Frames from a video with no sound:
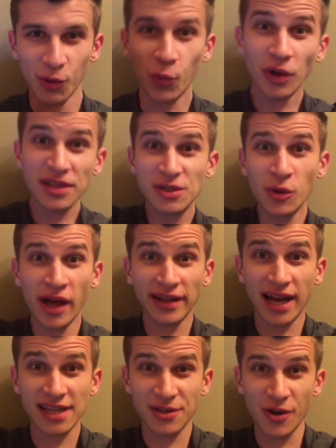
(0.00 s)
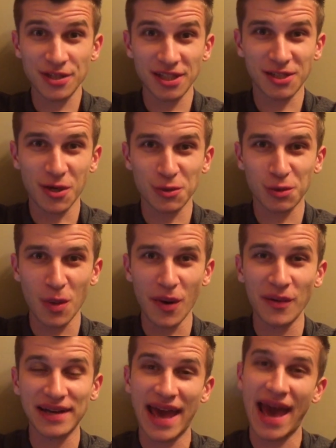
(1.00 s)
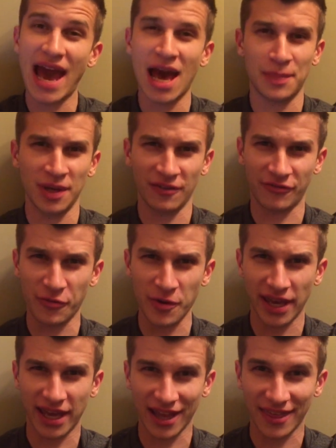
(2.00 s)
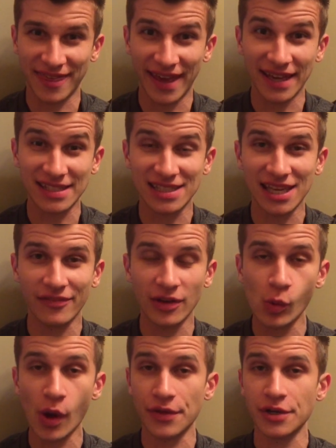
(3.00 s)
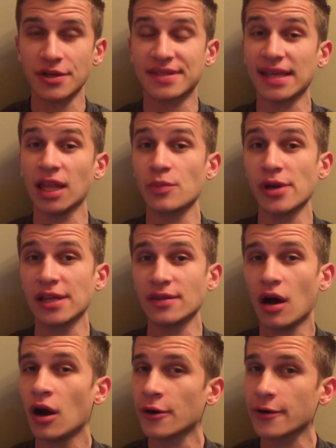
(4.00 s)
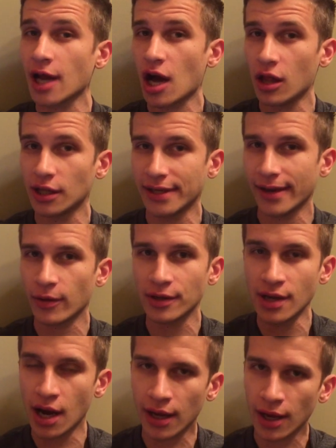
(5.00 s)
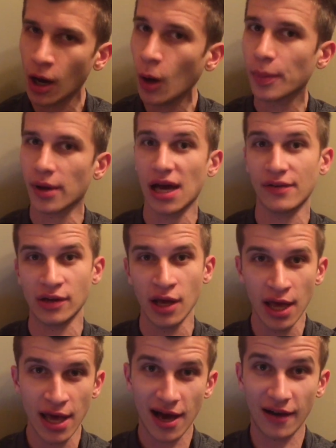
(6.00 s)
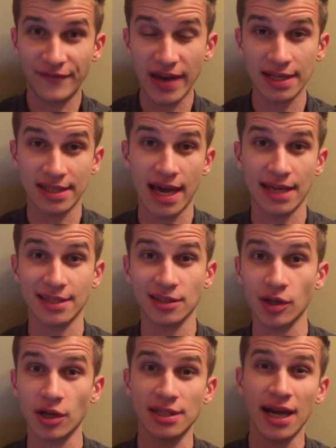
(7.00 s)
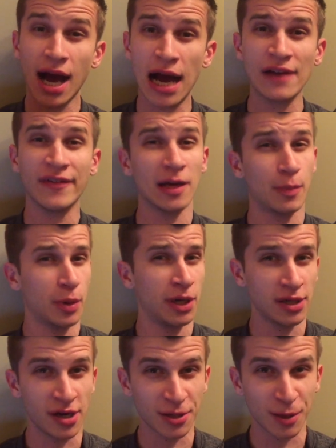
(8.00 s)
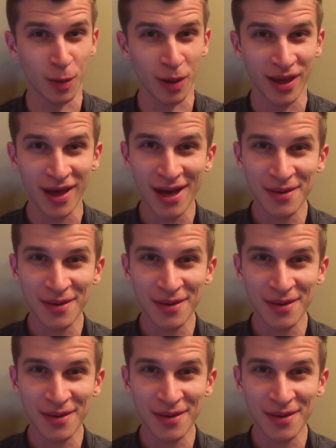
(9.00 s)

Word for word: What is going on, guys, girls? It's Ghost Robo, and happy freaking Thanksgiving. Whether you're celebrating the hungry holiday or not, I hope you're having a fantastic Thursday. I've had a pretty darn good one